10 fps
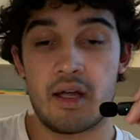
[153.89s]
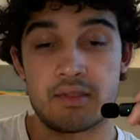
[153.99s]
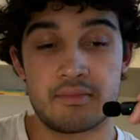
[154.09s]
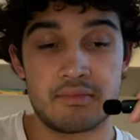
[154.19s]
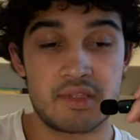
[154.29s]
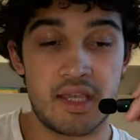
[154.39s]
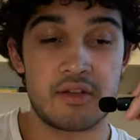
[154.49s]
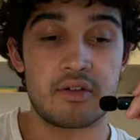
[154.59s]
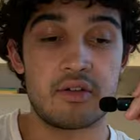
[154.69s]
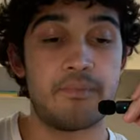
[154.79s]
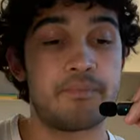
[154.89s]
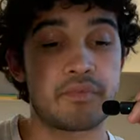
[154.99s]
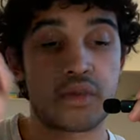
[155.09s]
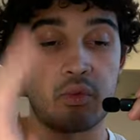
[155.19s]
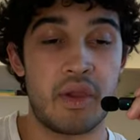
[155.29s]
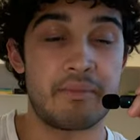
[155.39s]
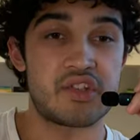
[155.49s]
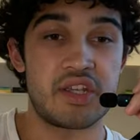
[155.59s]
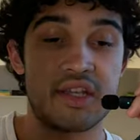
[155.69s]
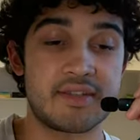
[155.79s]
a cycle, weight
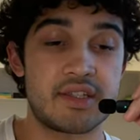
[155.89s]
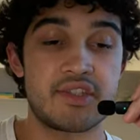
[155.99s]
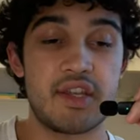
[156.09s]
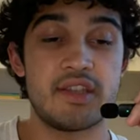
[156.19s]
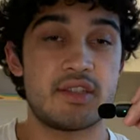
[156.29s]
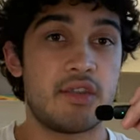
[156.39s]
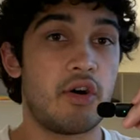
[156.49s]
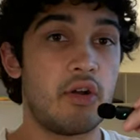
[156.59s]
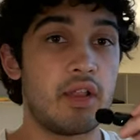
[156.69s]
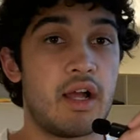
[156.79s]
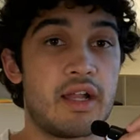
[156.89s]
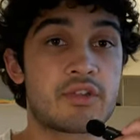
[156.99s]
machines, just the whole lot.